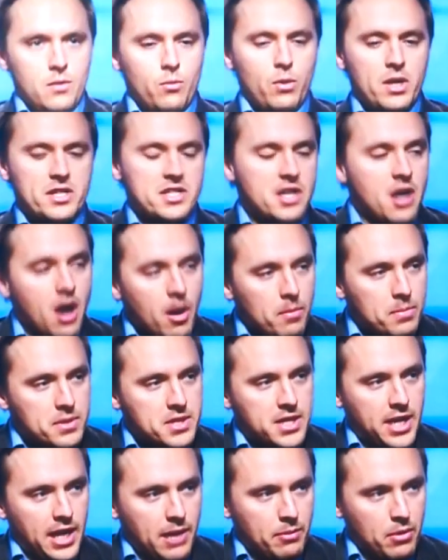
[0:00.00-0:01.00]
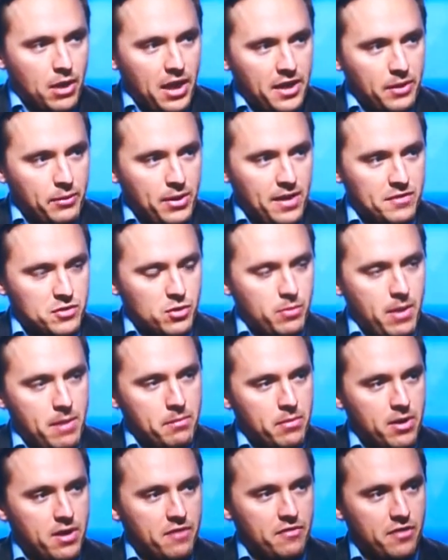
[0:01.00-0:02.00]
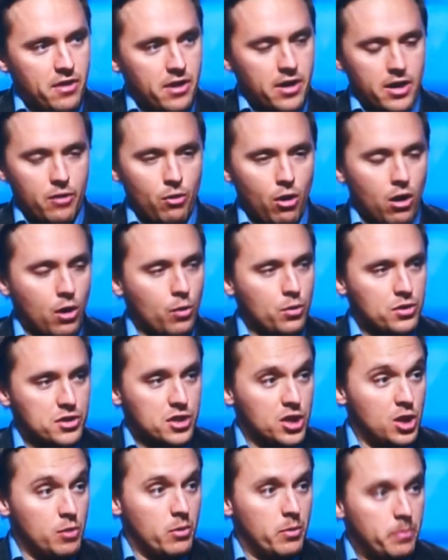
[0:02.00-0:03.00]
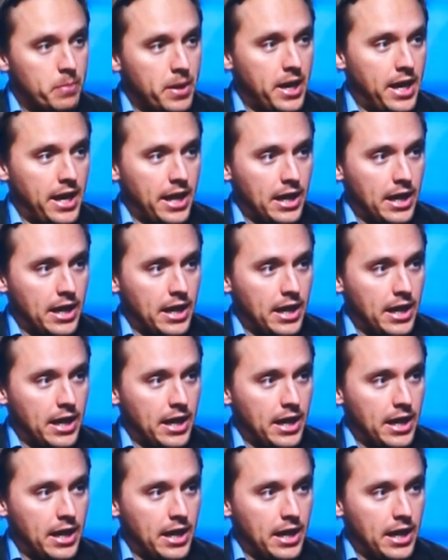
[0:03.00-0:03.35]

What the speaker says: Well, it's an uptick, but I think we have to remember if Iraq was a human being,